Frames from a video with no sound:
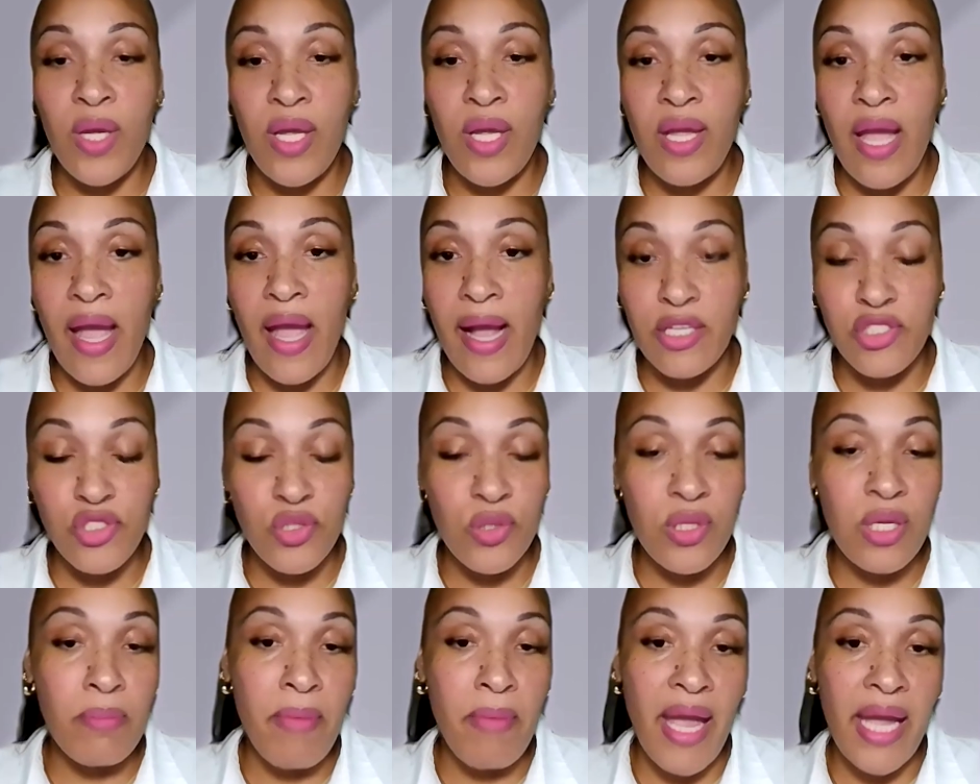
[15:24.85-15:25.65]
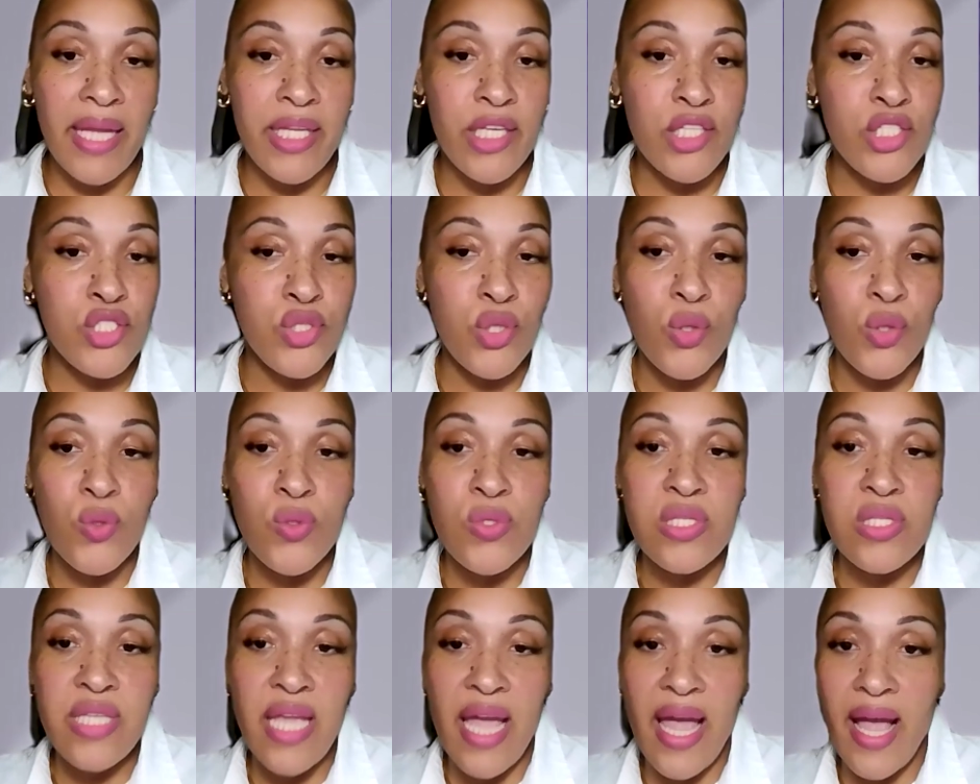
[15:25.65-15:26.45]
We actually
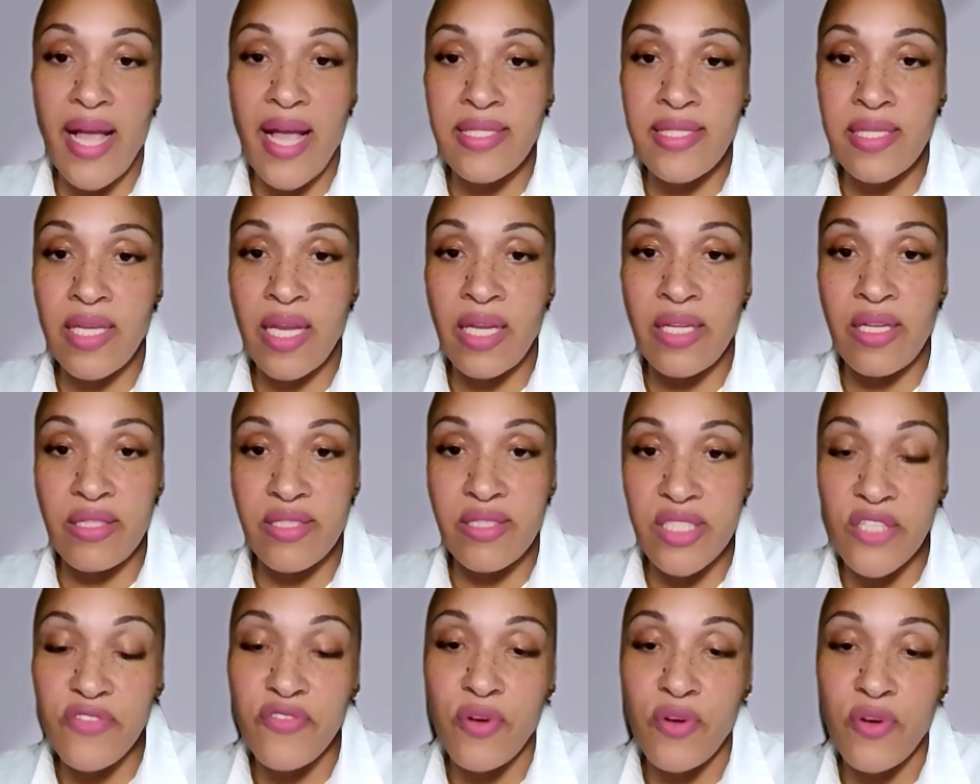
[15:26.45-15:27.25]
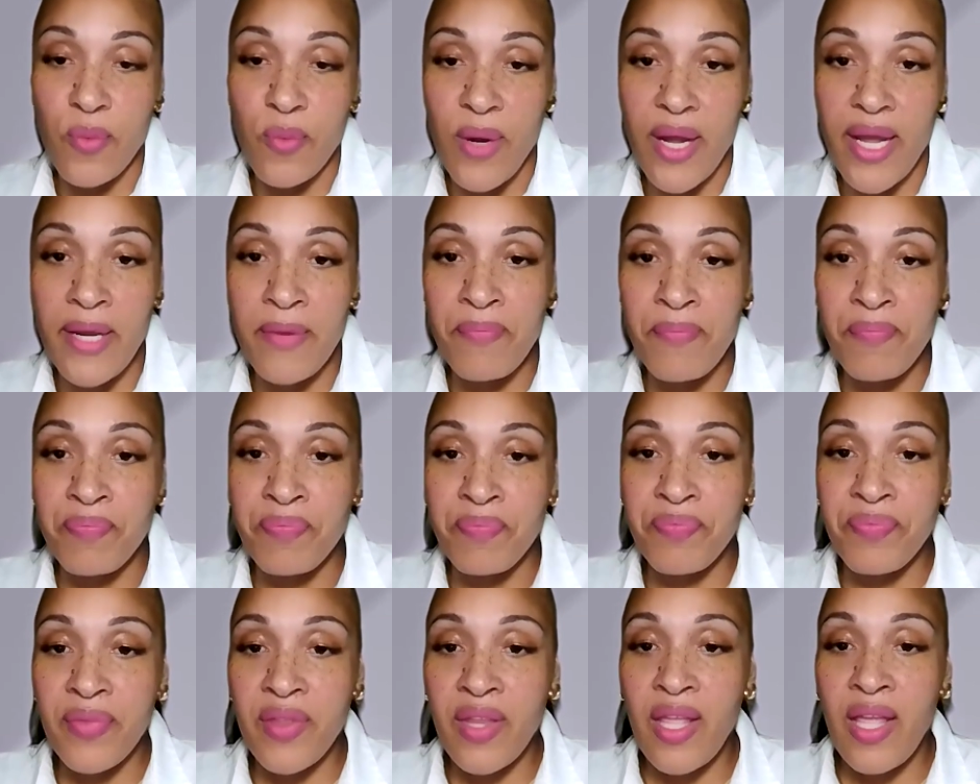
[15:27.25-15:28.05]
manage those tasks in a different
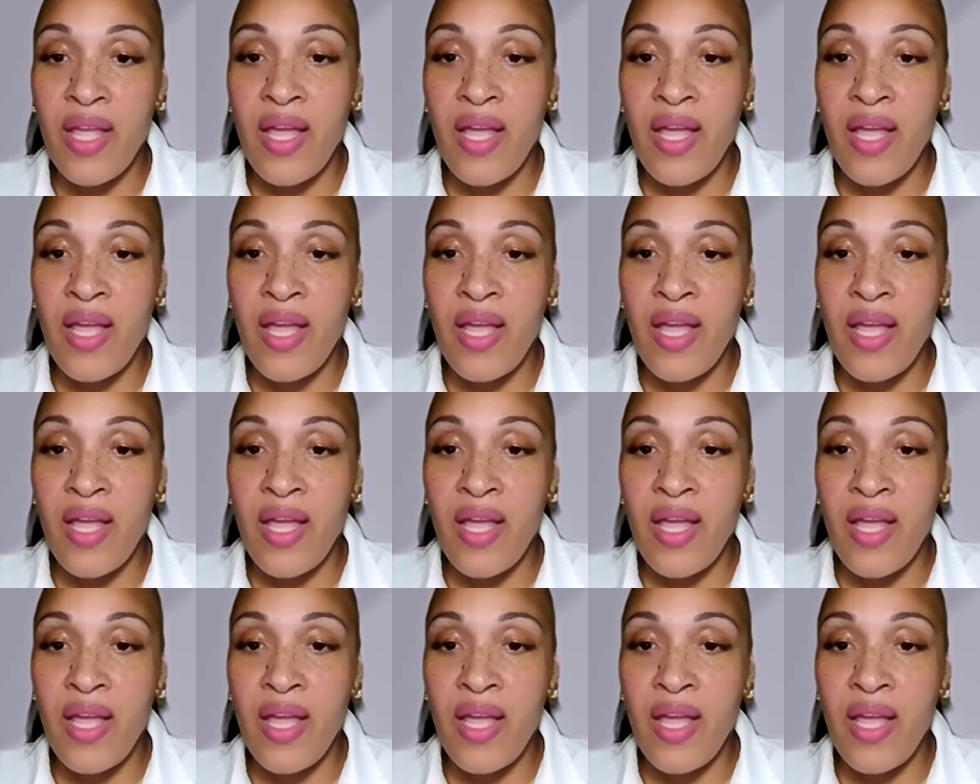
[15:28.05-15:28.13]
way.